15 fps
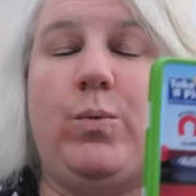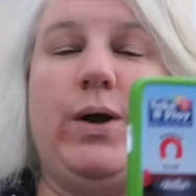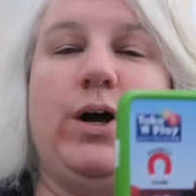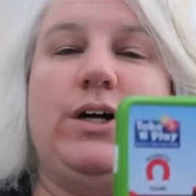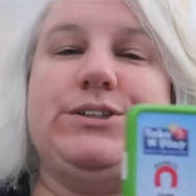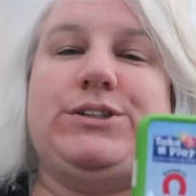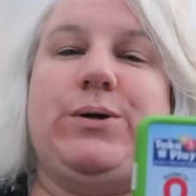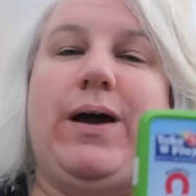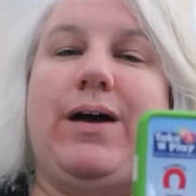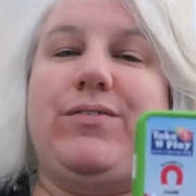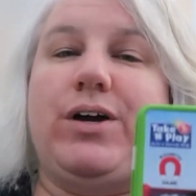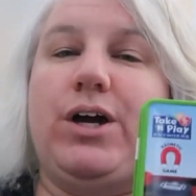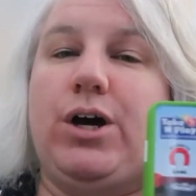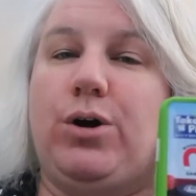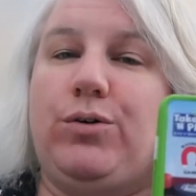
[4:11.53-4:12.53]
We also have
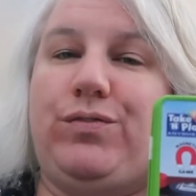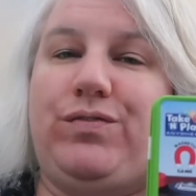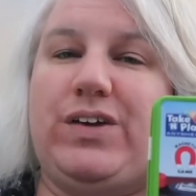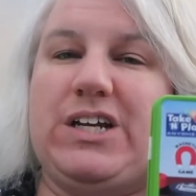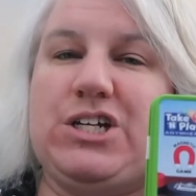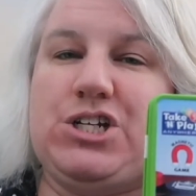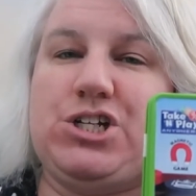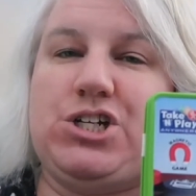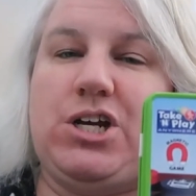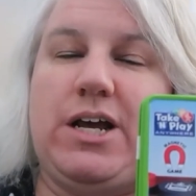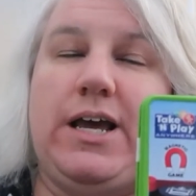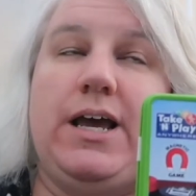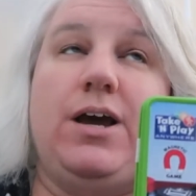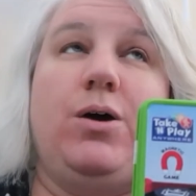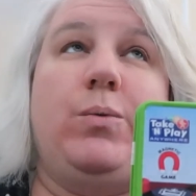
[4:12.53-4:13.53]
a Go Fish,
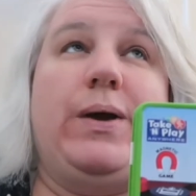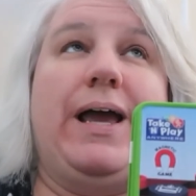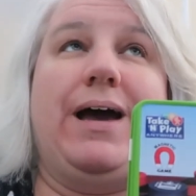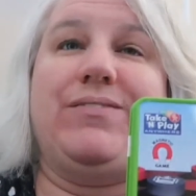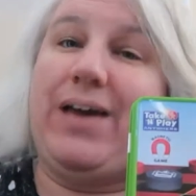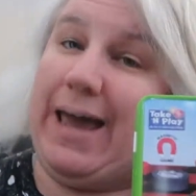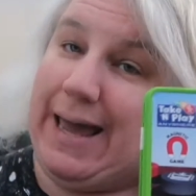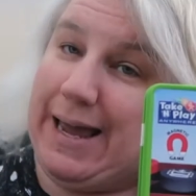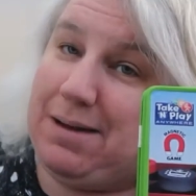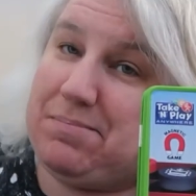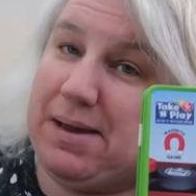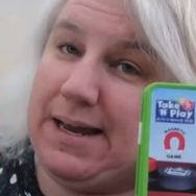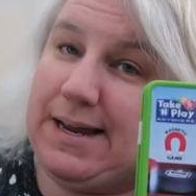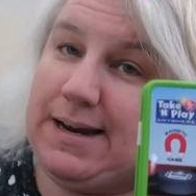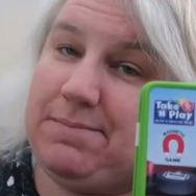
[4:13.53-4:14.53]
we have a
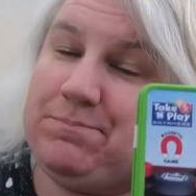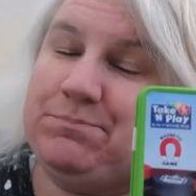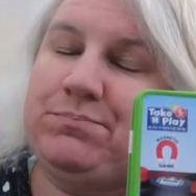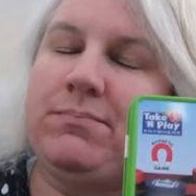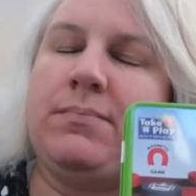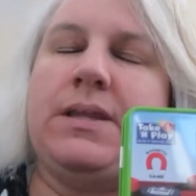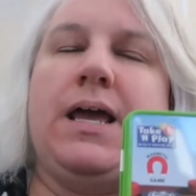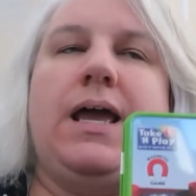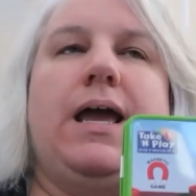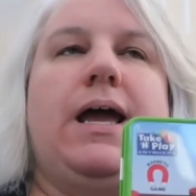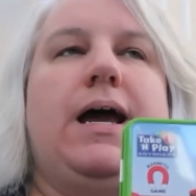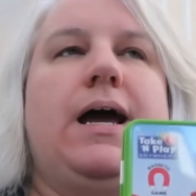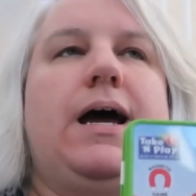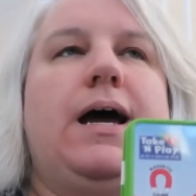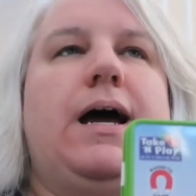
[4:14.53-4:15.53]
Hangman,
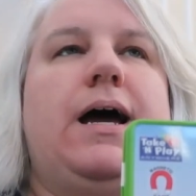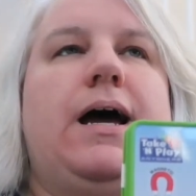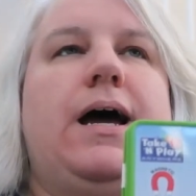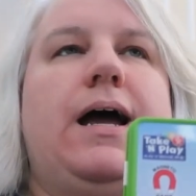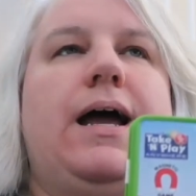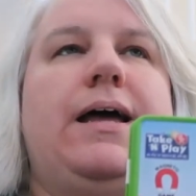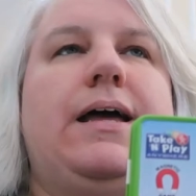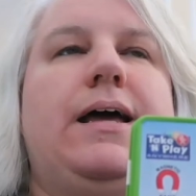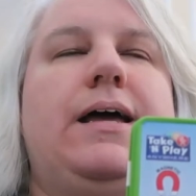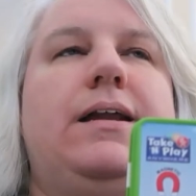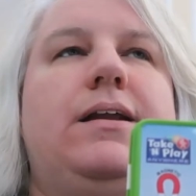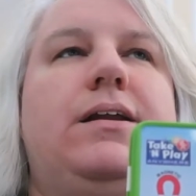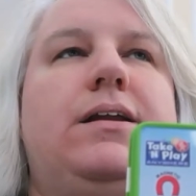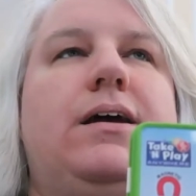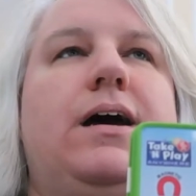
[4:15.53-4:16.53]

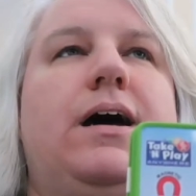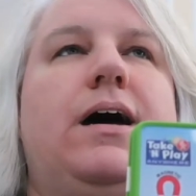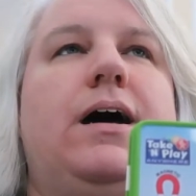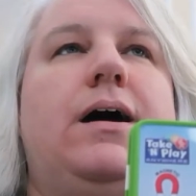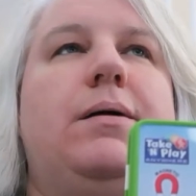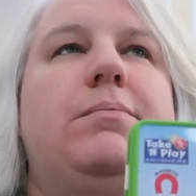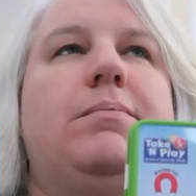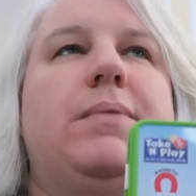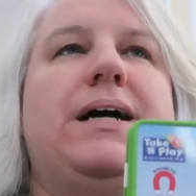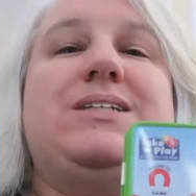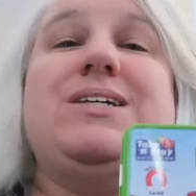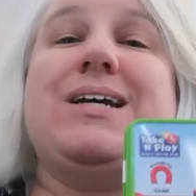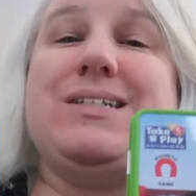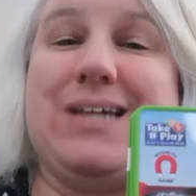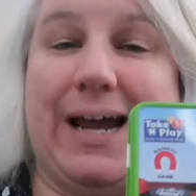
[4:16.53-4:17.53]
and a
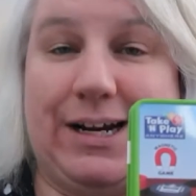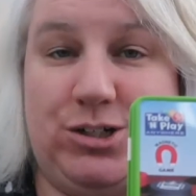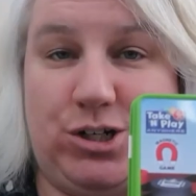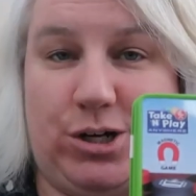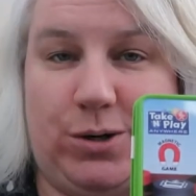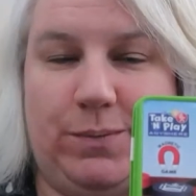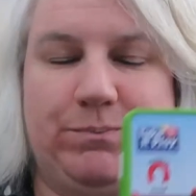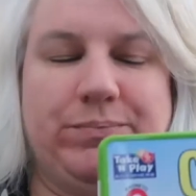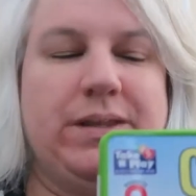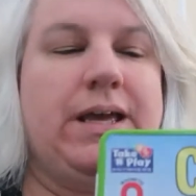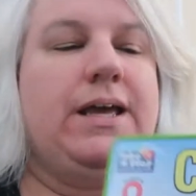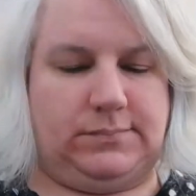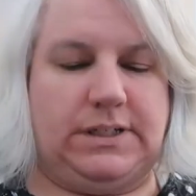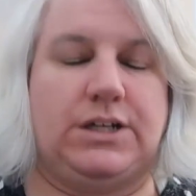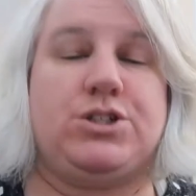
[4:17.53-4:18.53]
Tic-Tac-Toe.
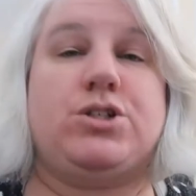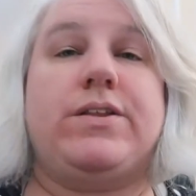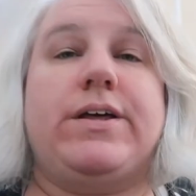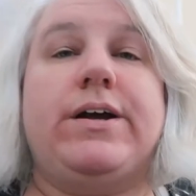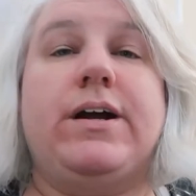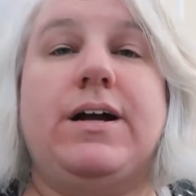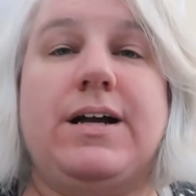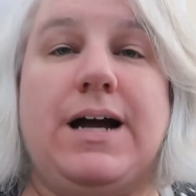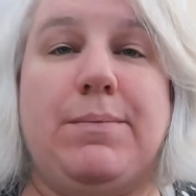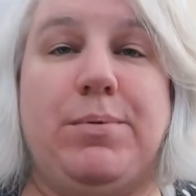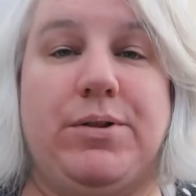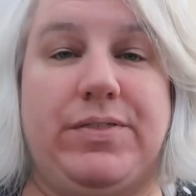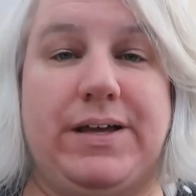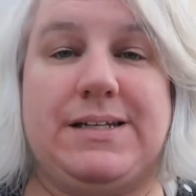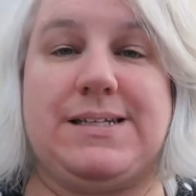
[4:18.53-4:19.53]
So there are a couple
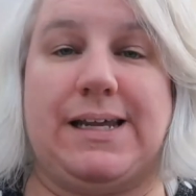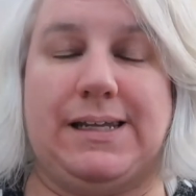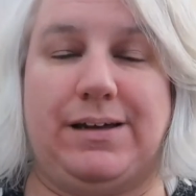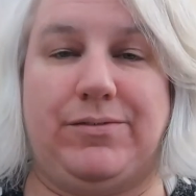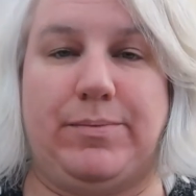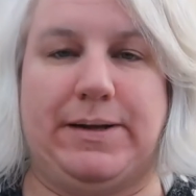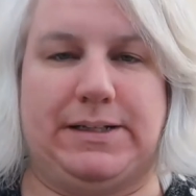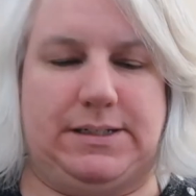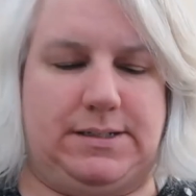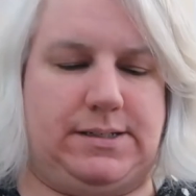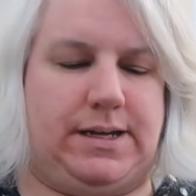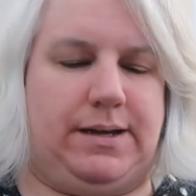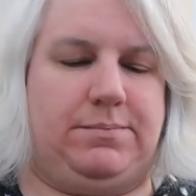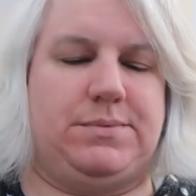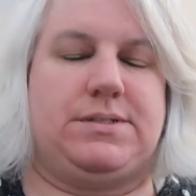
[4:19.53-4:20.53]
of things I love about these
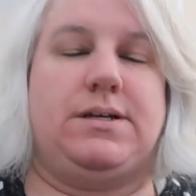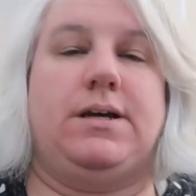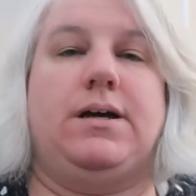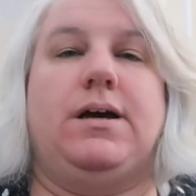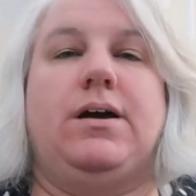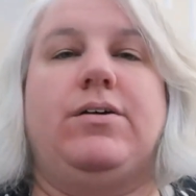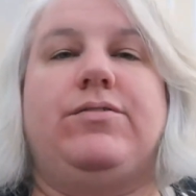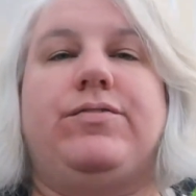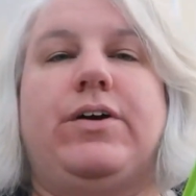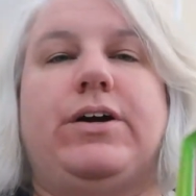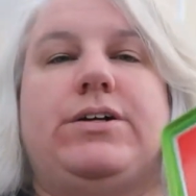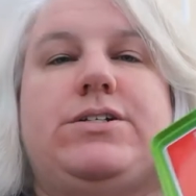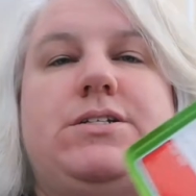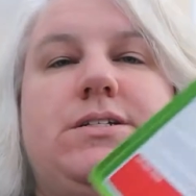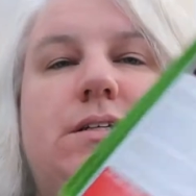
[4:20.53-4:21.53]
games.
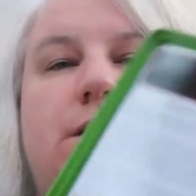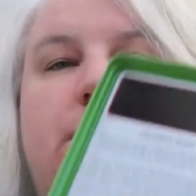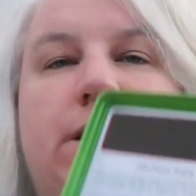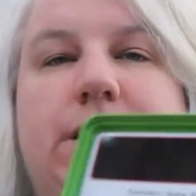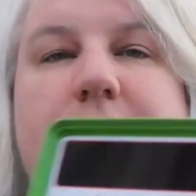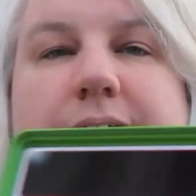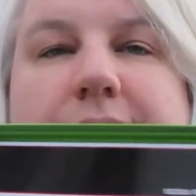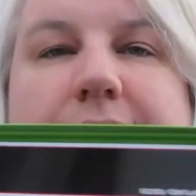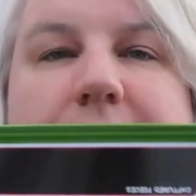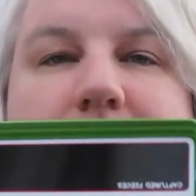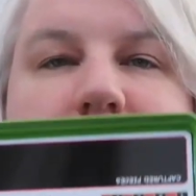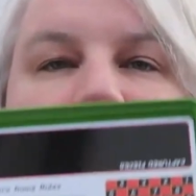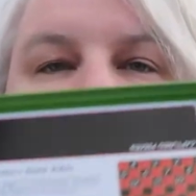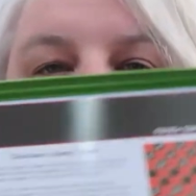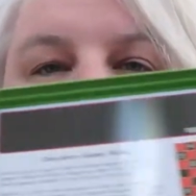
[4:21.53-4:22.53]
First, the
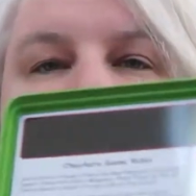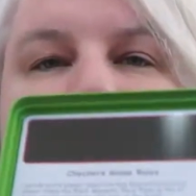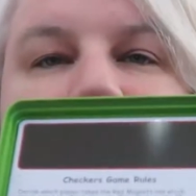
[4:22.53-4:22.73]
case.